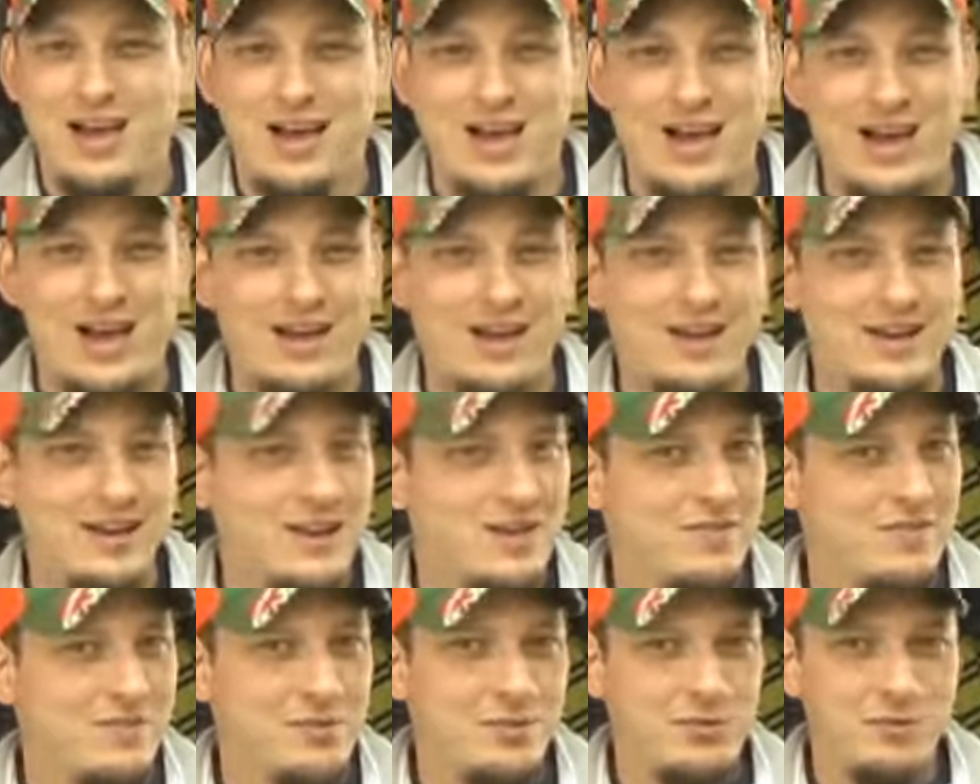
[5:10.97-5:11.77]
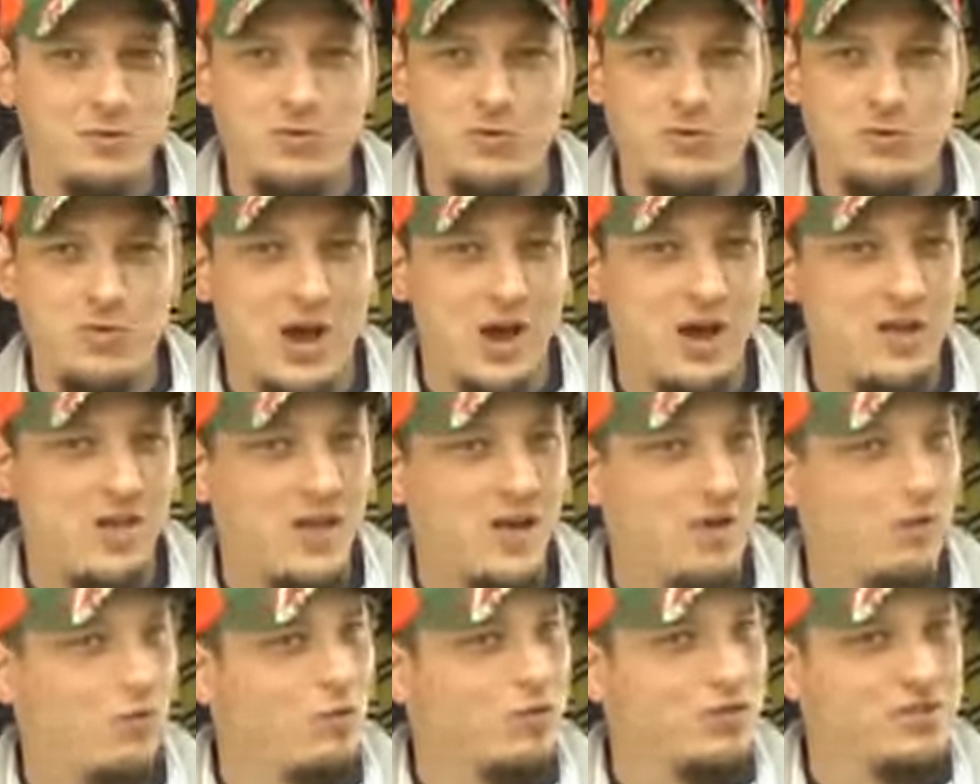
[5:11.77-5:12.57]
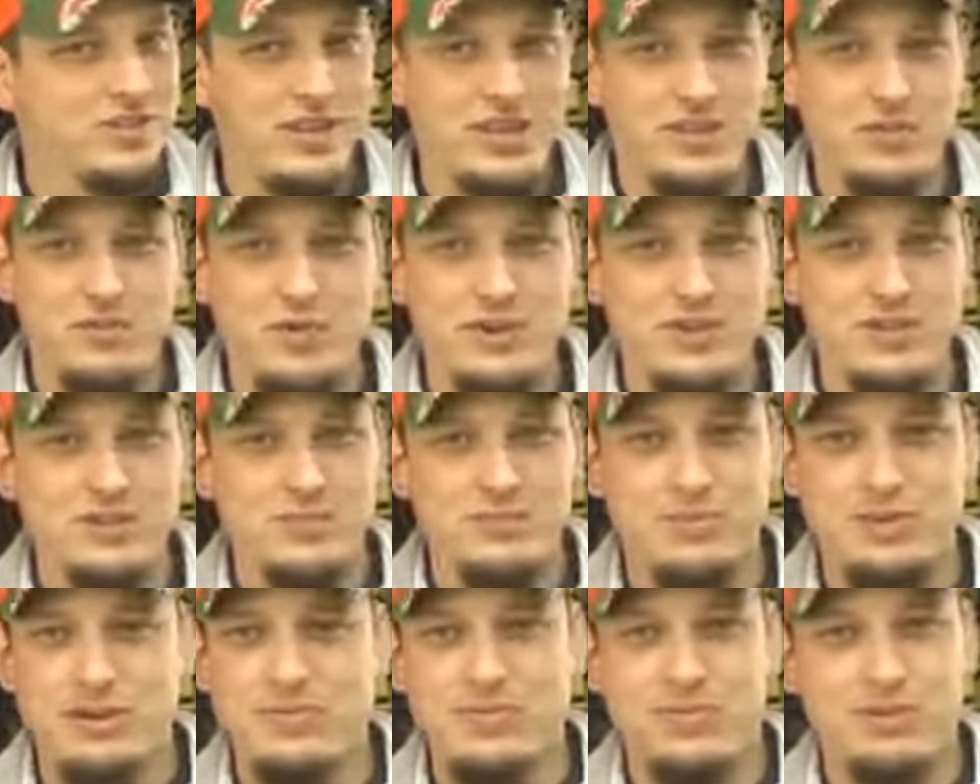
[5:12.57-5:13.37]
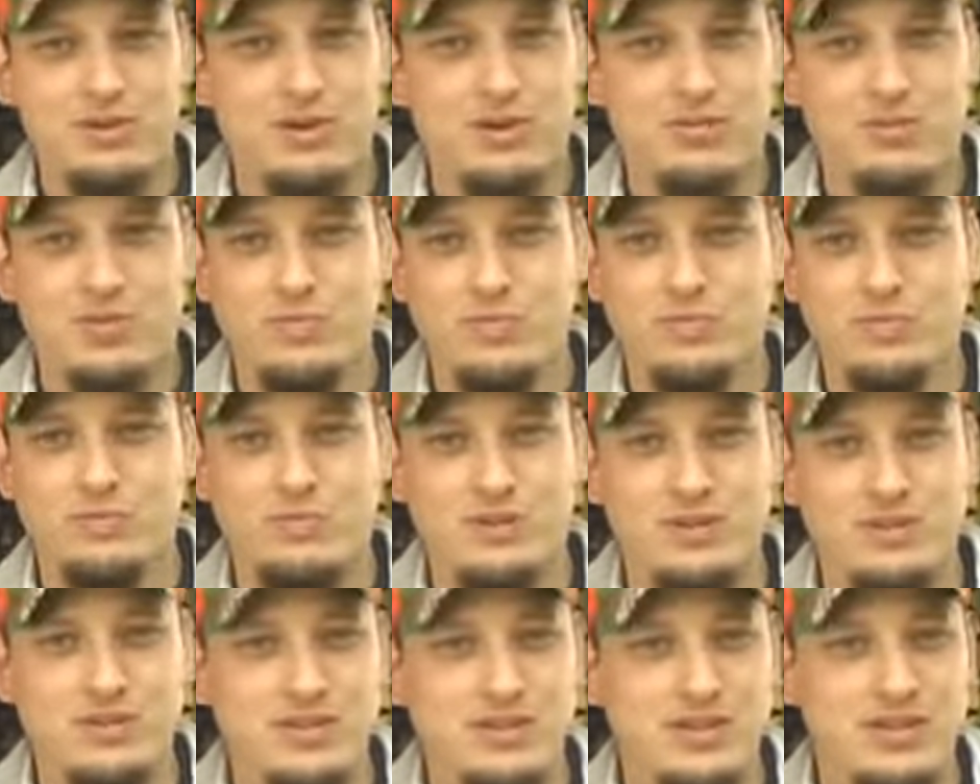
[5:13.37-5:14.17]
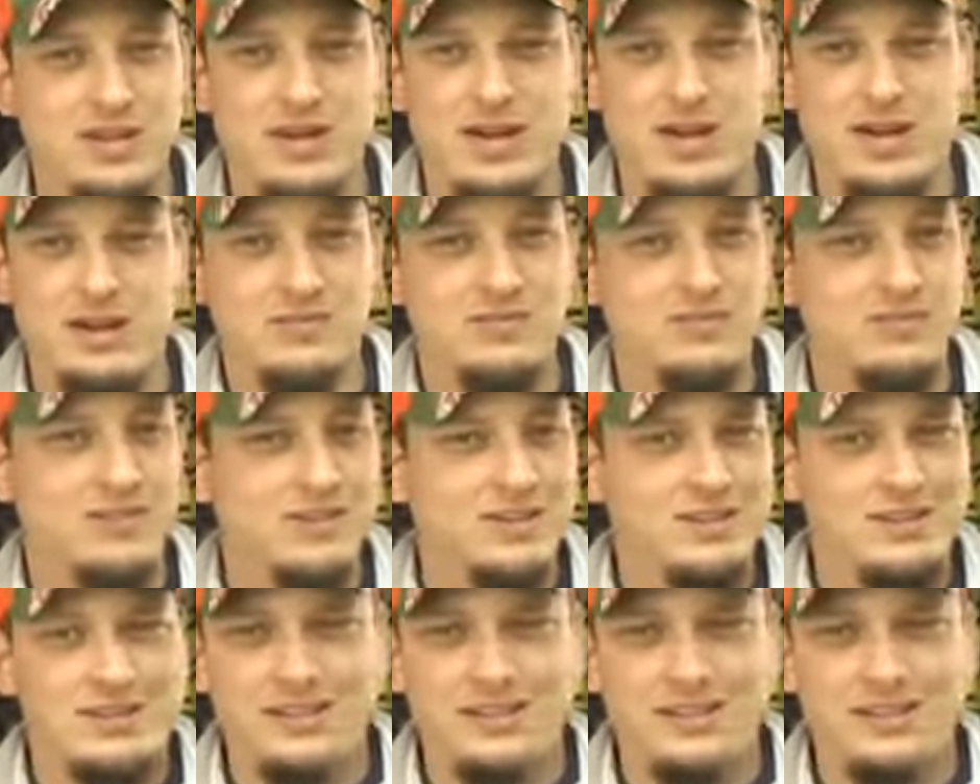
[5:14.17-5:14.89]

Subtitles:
I never knew how that worked anyways. I mean, if you're going to rip somebody's link off,